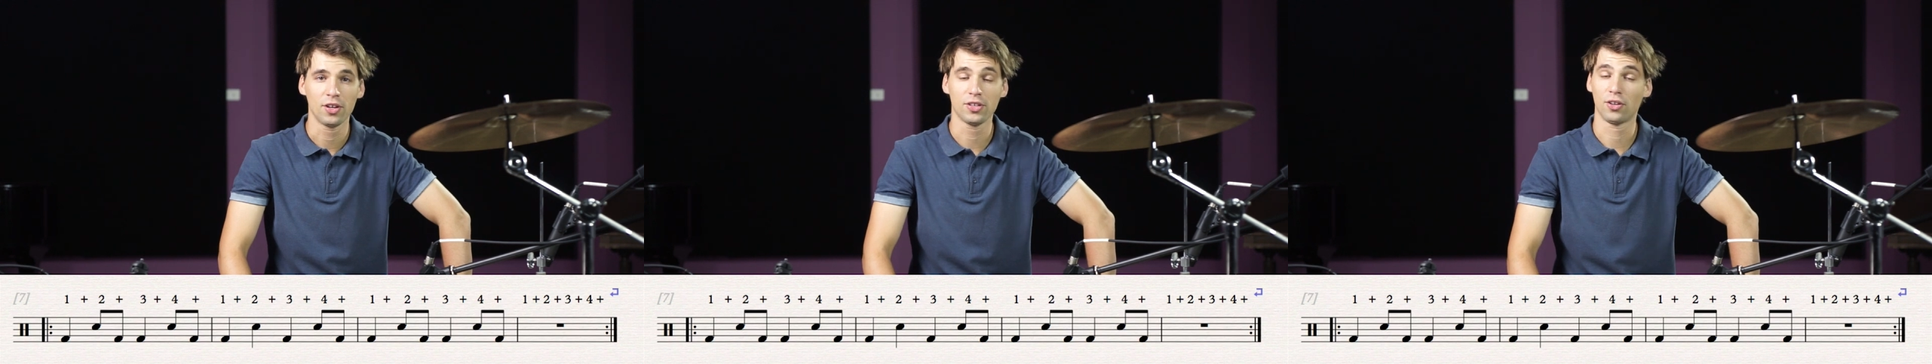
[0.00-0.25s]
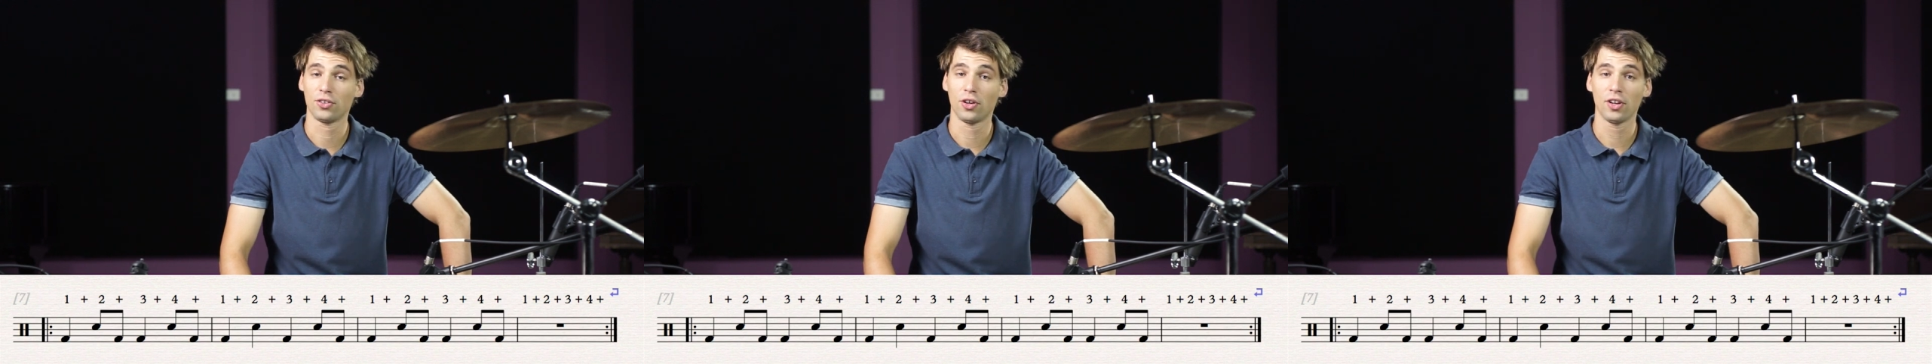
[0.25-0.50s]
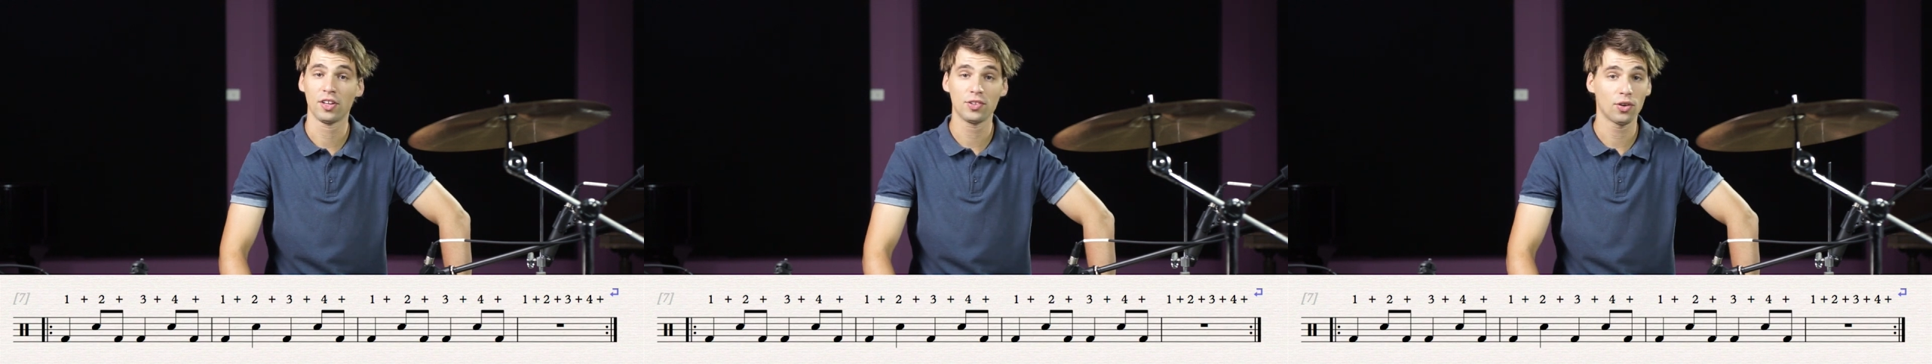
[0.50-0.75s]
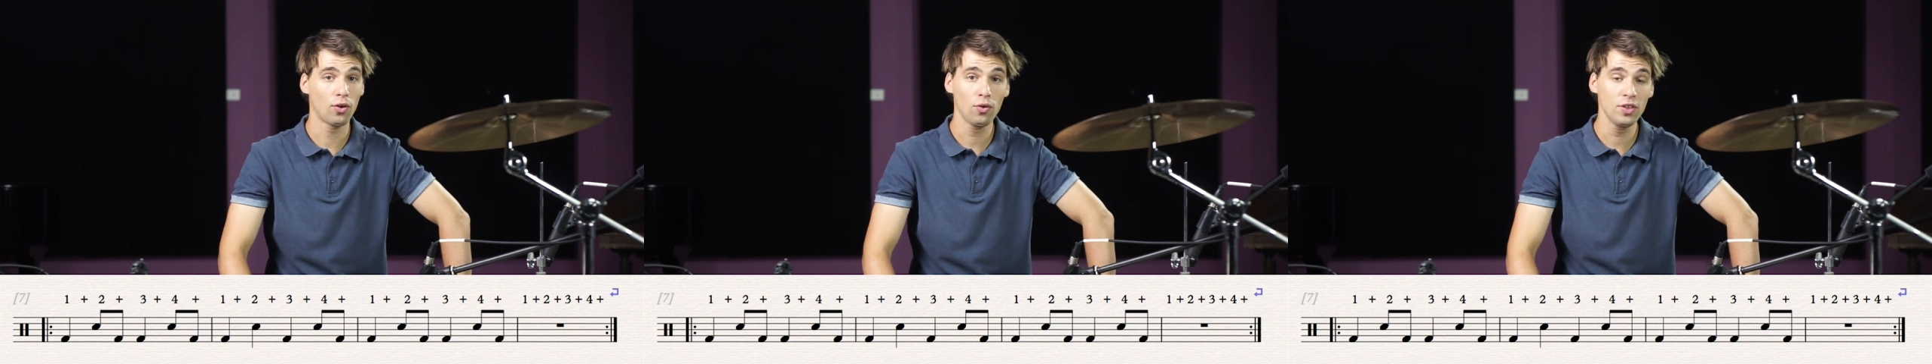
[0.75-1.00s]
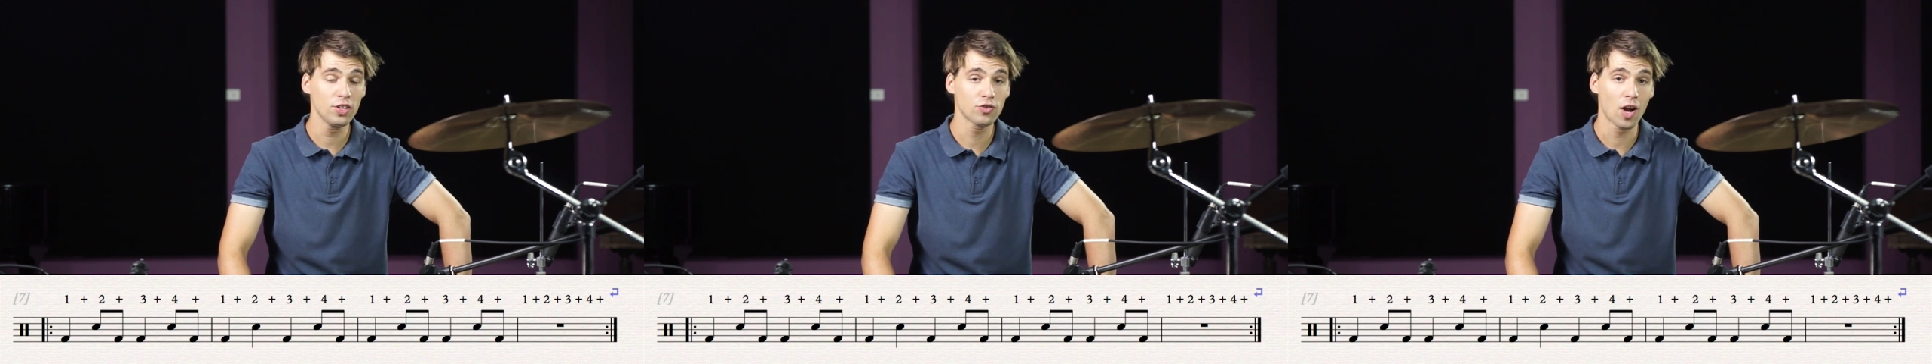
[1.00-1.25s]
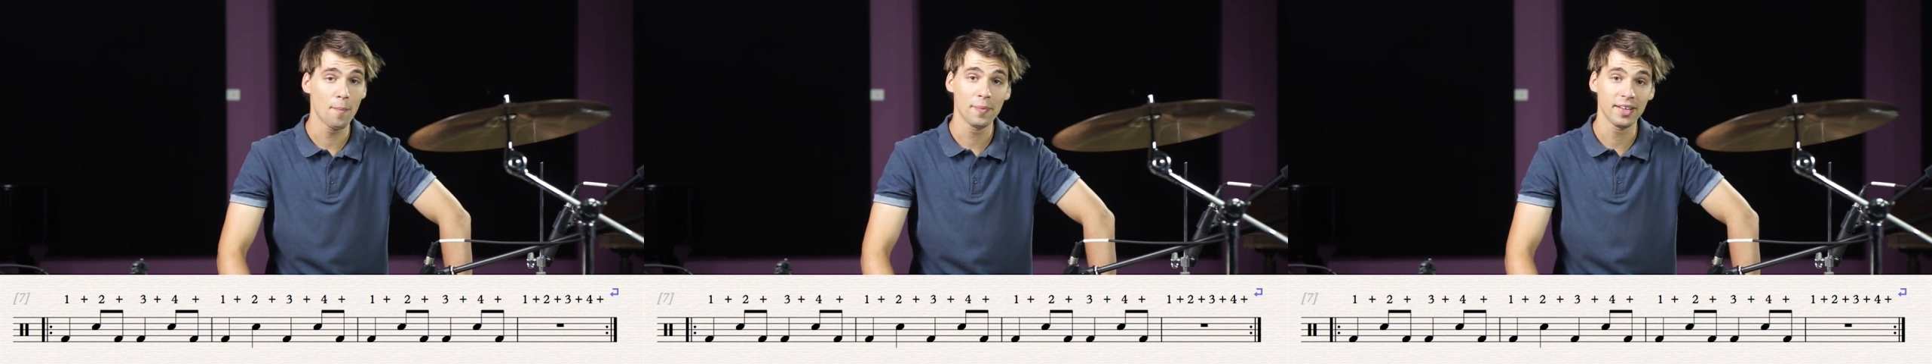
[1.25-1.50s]
you'll notice all this
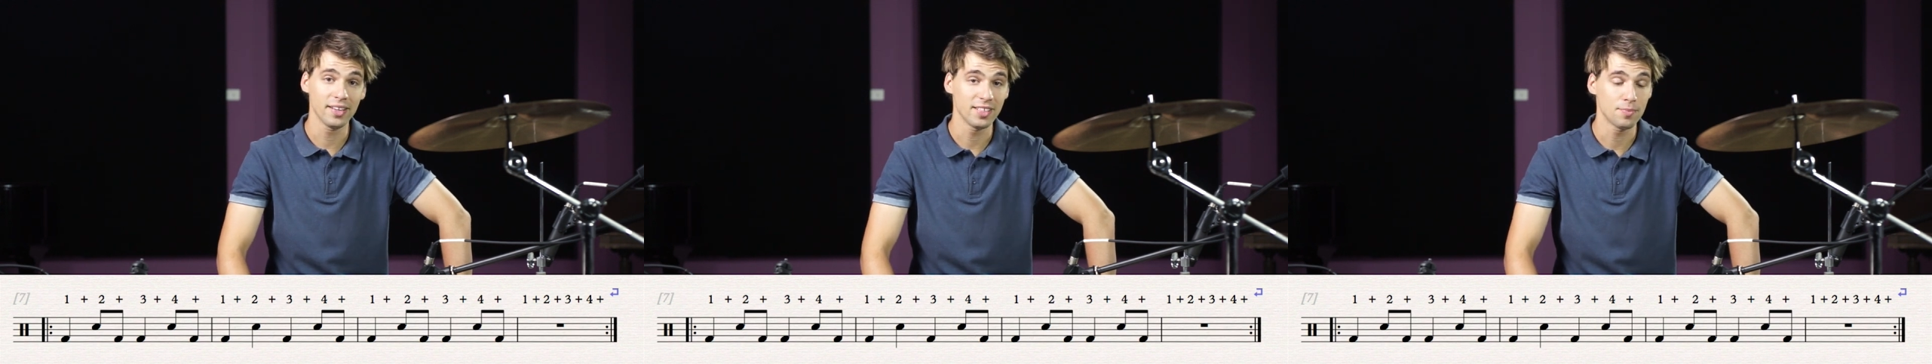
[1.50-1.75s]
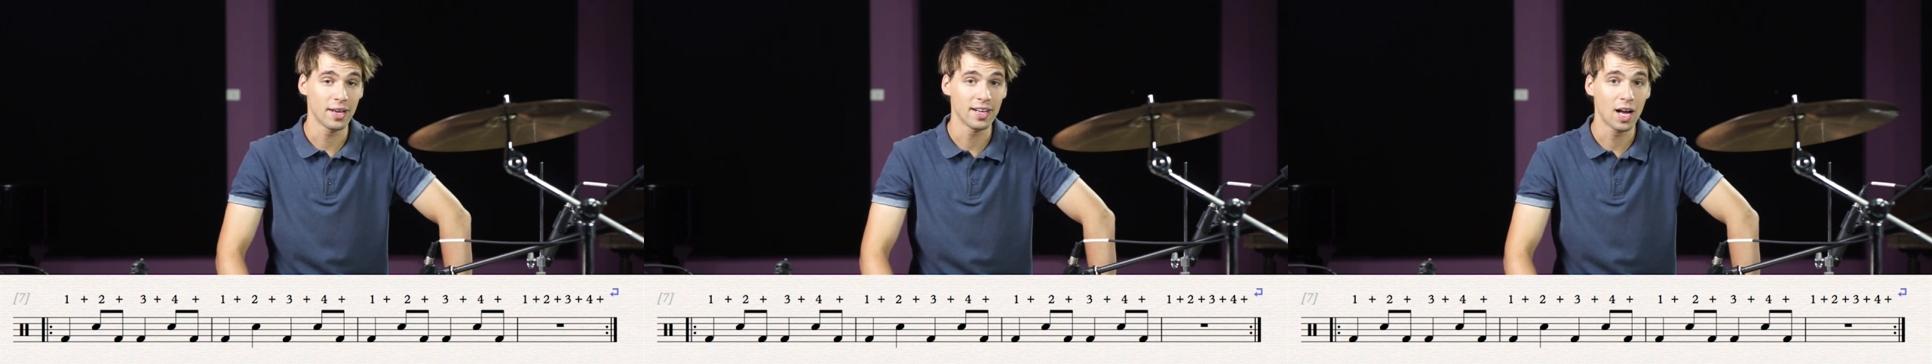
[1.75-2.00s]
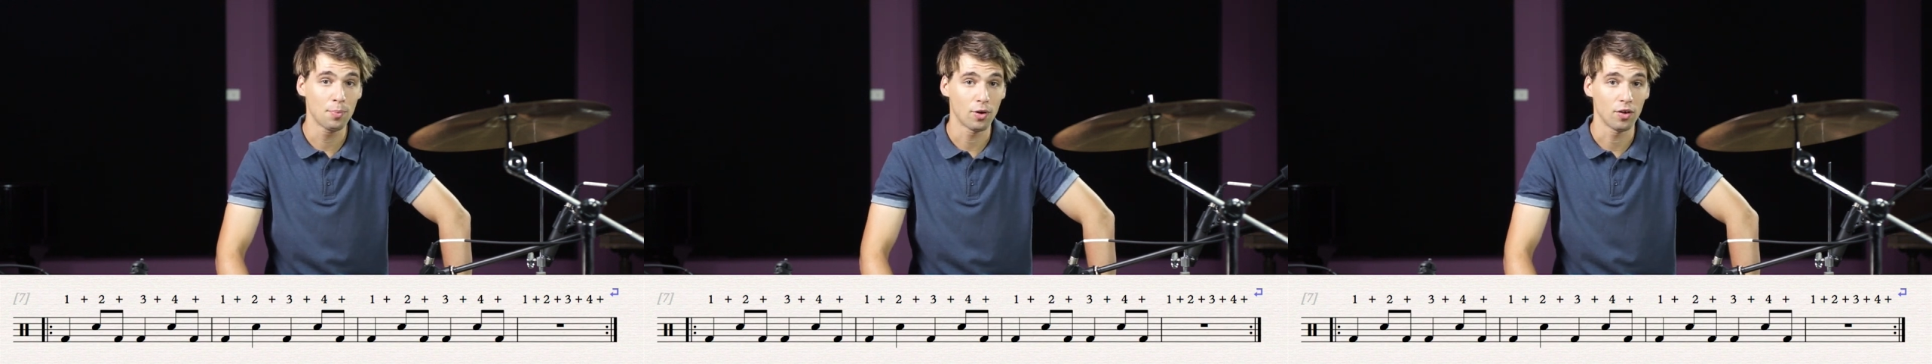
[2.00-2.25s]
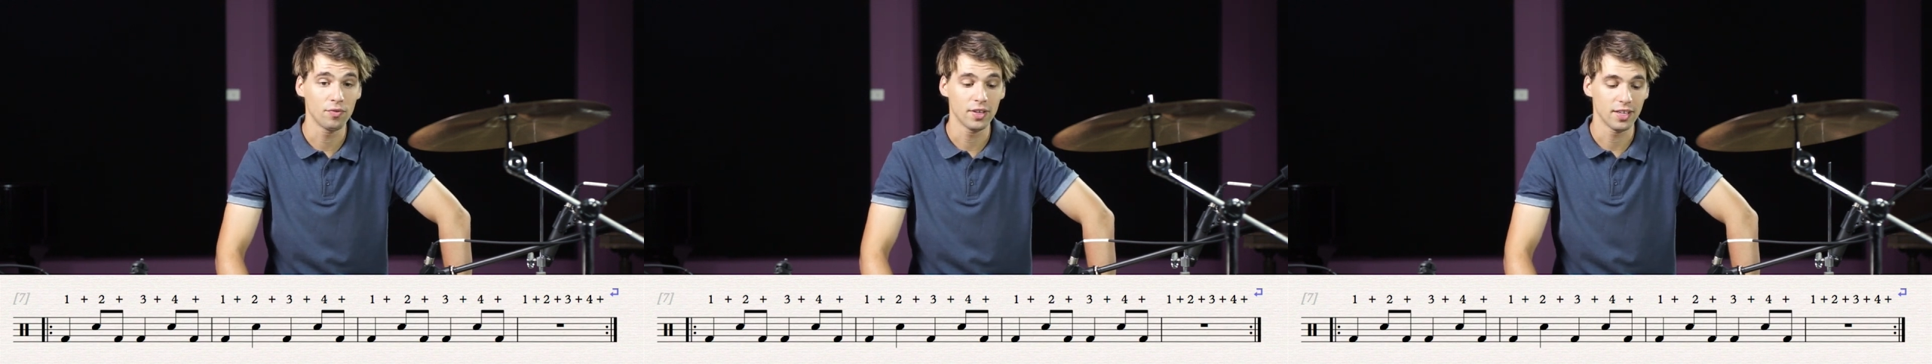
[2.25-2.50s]
drum beat is made up of